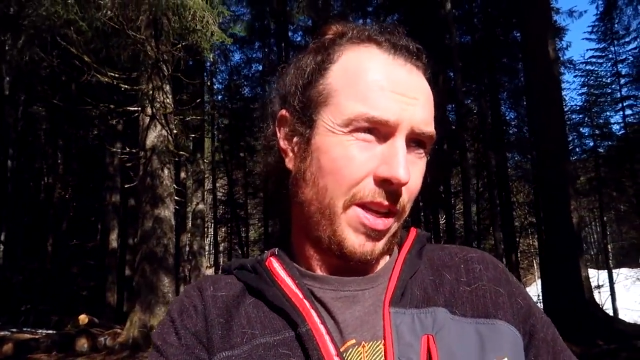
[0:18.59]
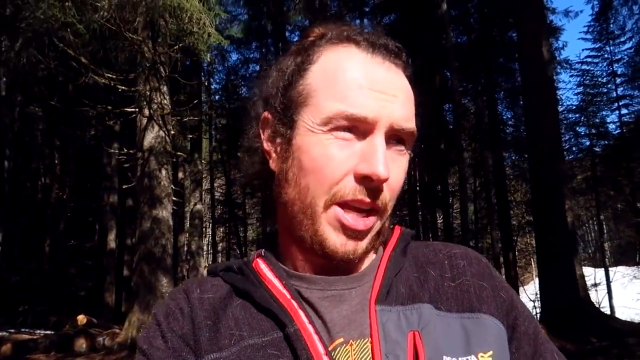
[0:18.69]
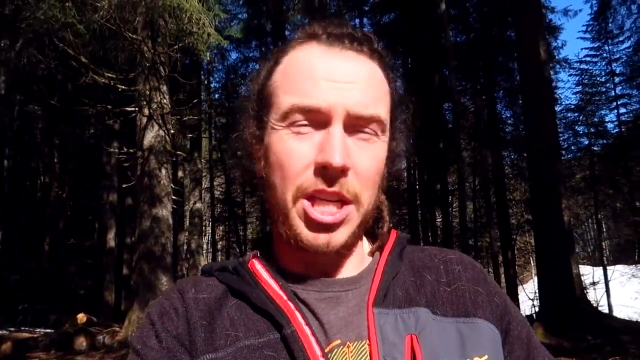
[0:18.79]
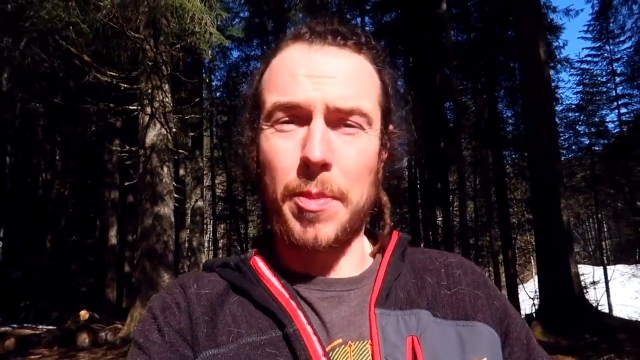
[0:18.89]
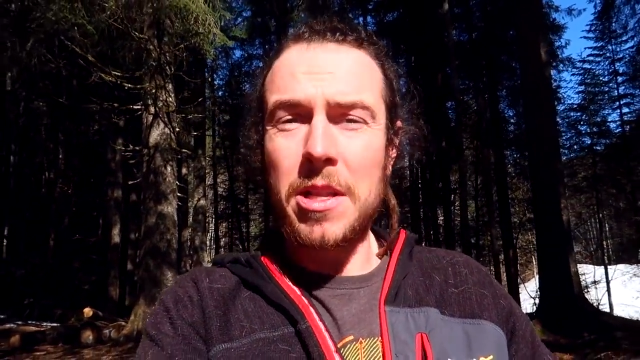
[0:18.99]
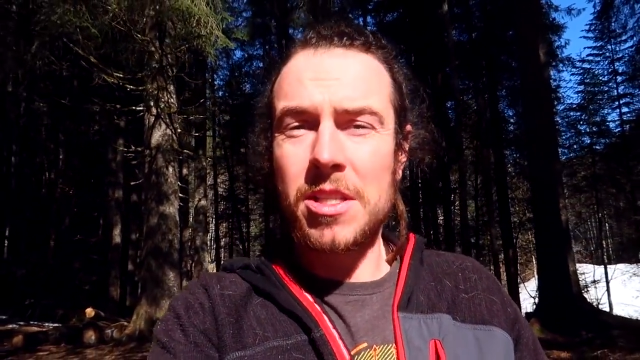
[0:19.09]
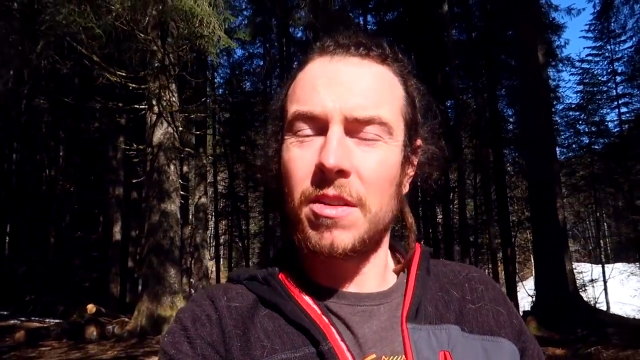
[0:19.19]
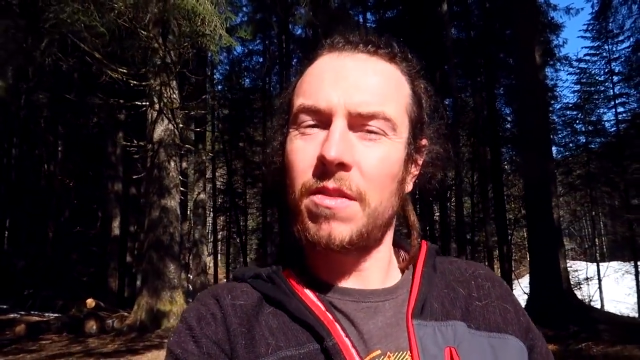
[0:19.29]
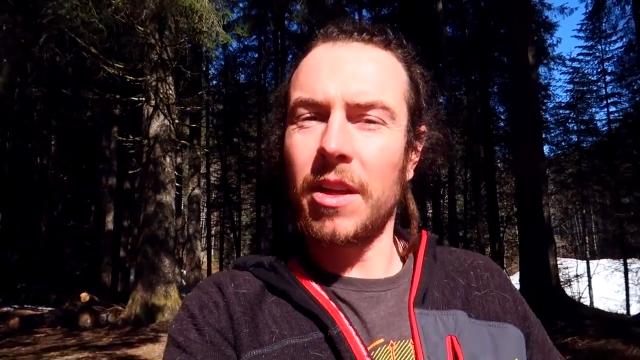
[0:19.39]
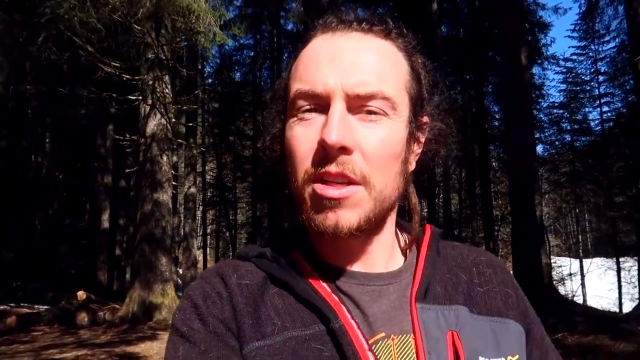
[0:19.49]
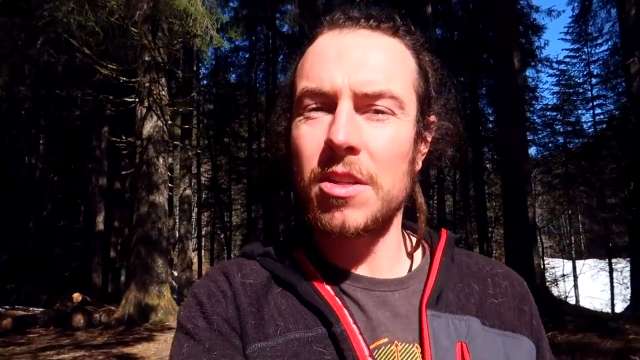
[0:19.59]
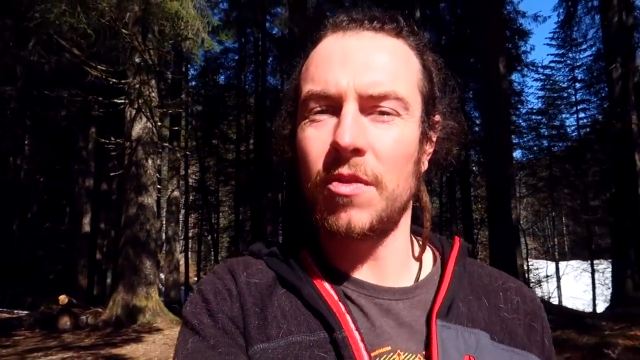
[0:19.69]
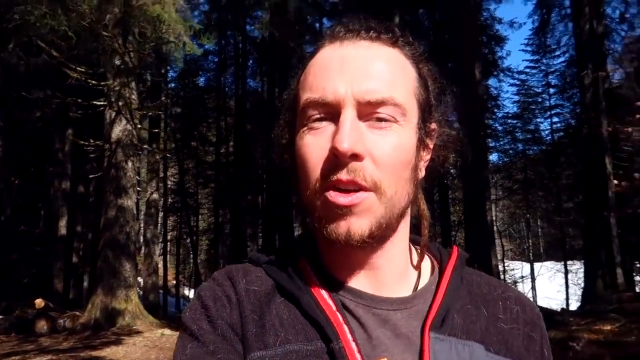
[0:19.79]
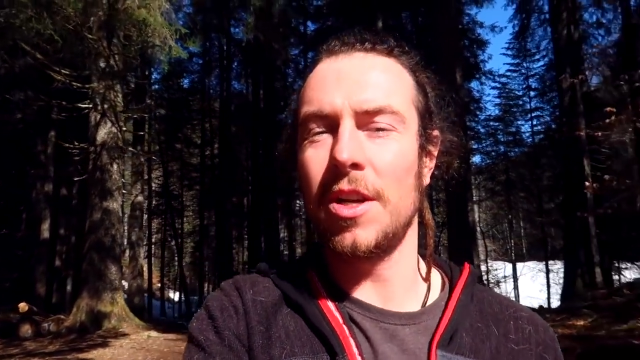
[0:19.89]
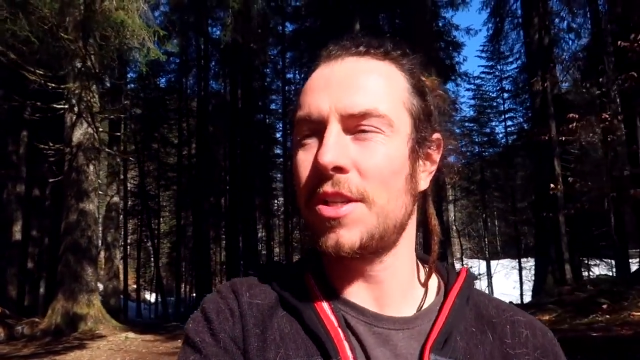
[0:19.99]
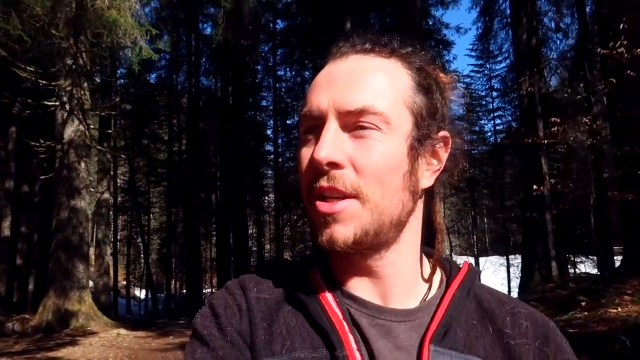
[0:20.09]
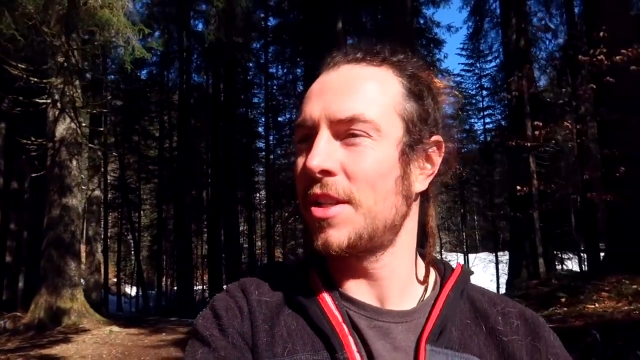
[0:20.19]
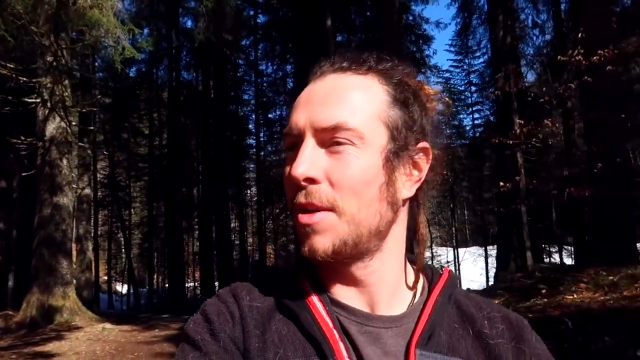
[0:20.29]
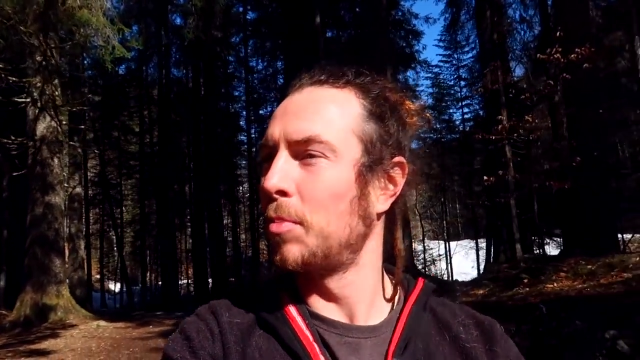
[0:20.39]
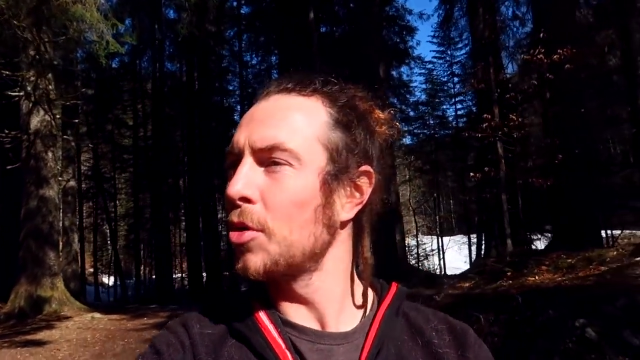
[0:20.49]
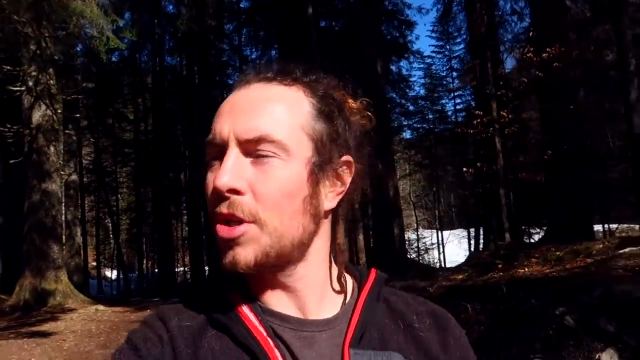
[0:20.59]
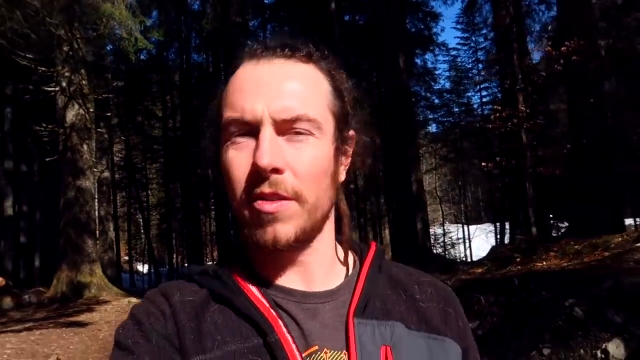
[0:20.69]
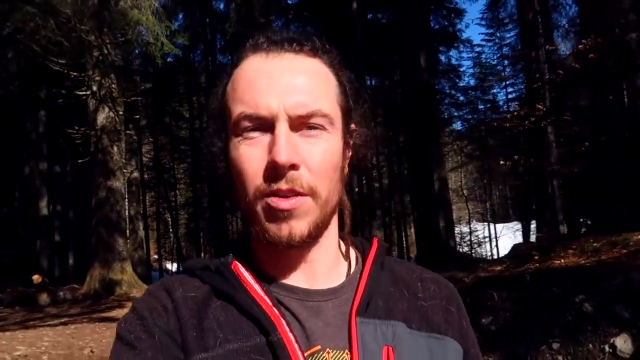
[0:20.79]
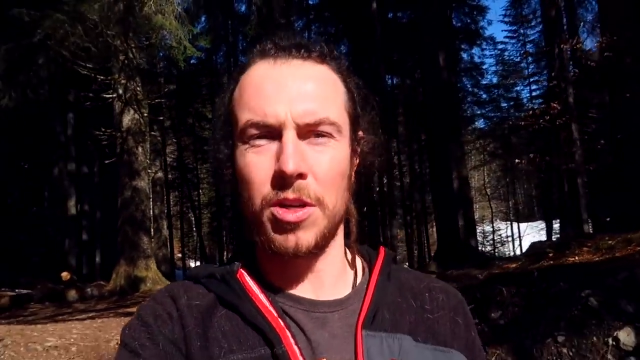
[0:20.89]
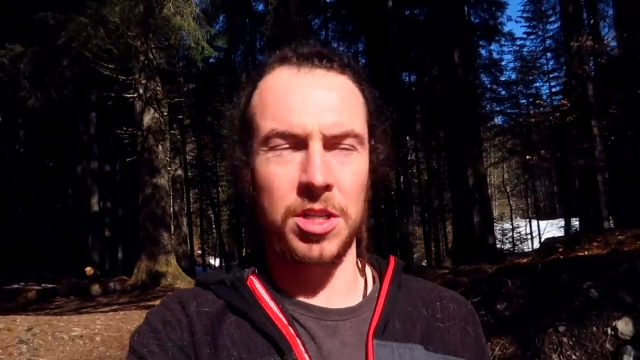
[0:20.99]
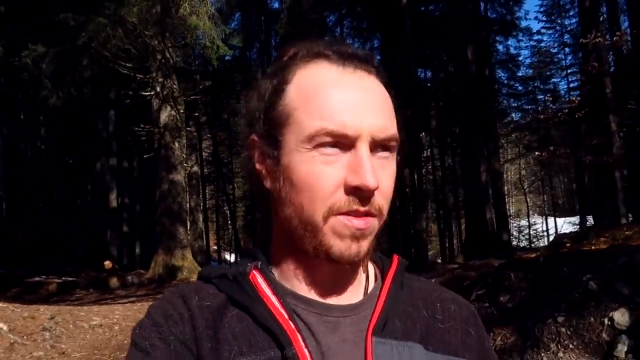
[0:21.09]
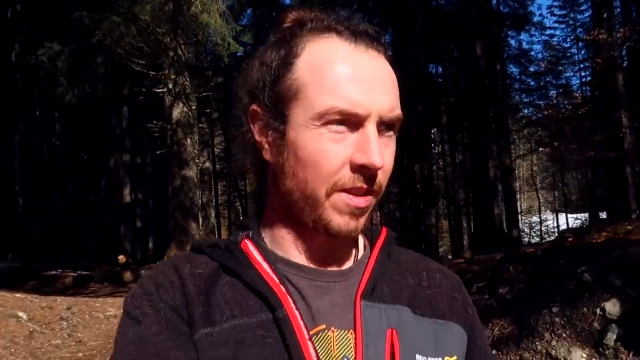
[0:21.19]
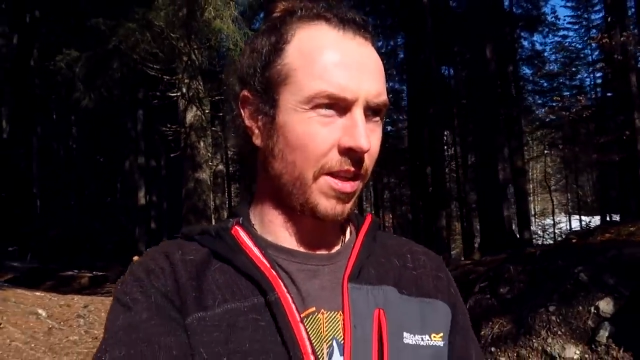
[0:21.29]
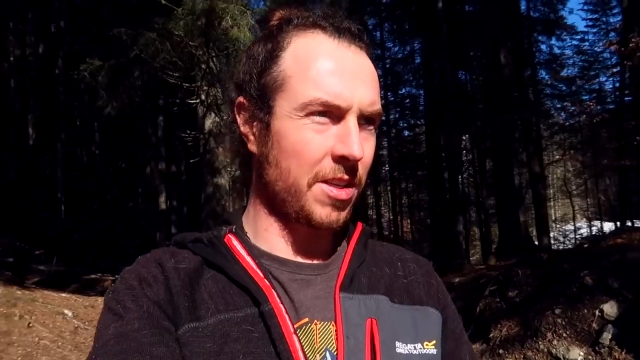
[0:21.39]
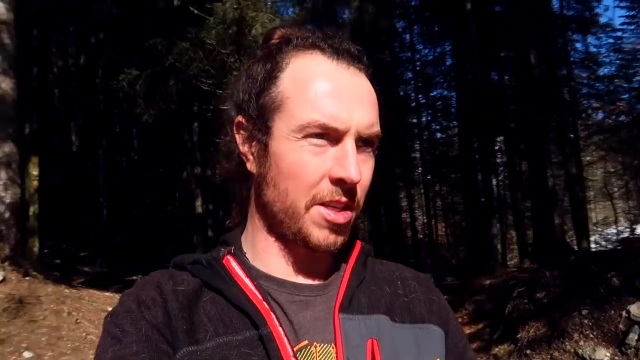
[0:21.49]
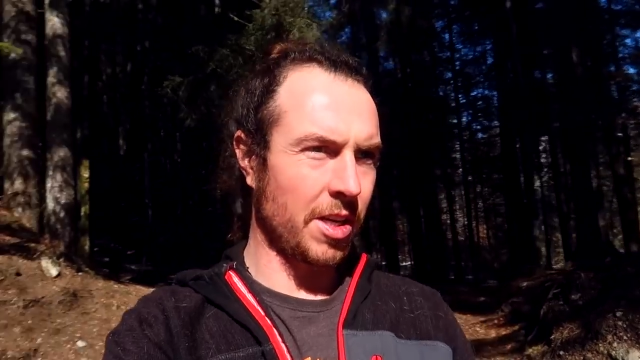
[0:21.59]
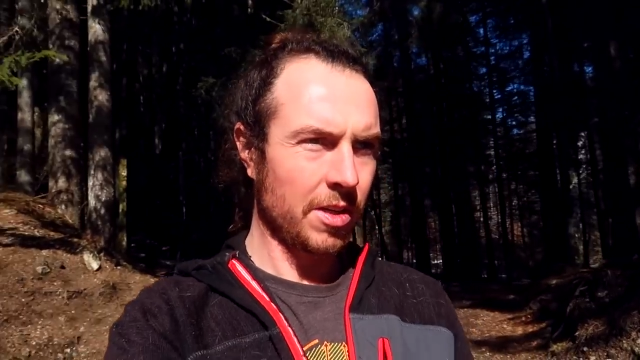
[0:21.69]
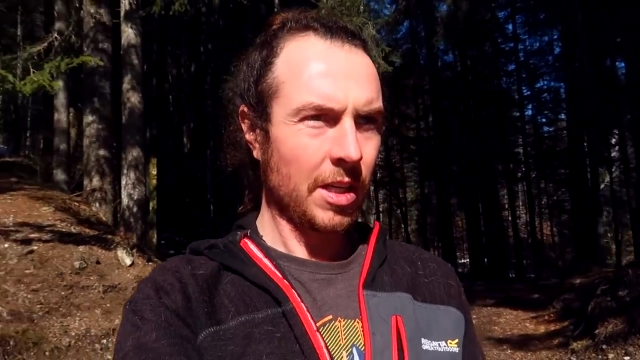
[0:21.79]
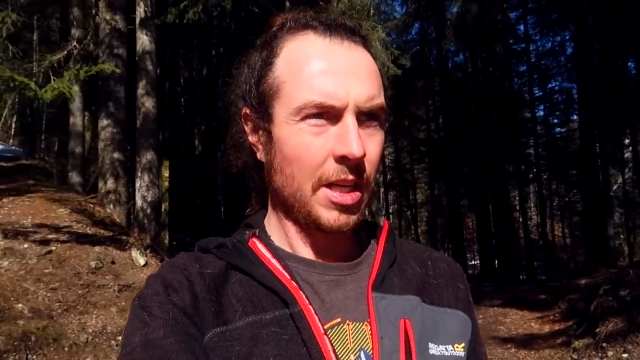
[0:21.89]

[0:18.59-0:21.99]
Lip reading: expensive things versus the budget version of things, you know?